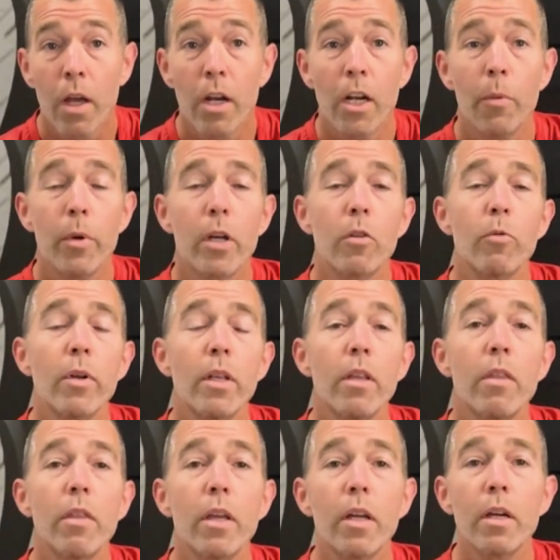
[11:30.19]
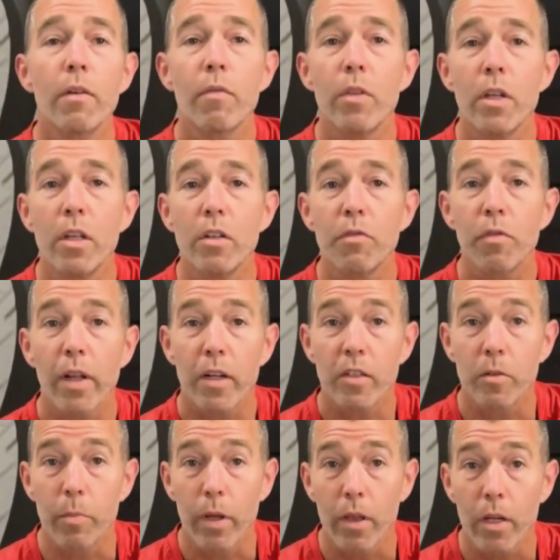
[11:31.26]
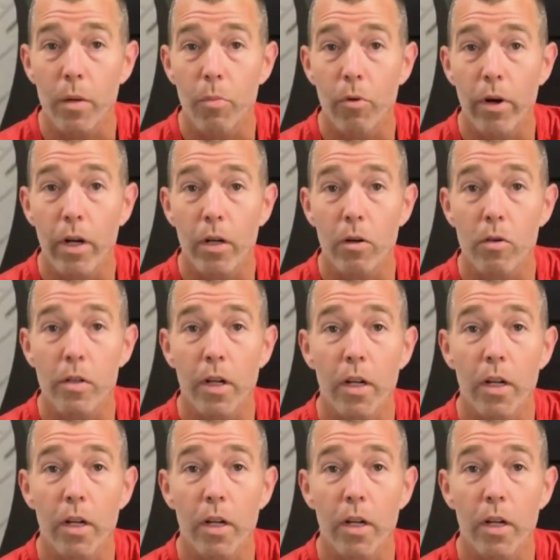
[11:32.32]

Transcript: Now, we can really think of these flexibility breakouts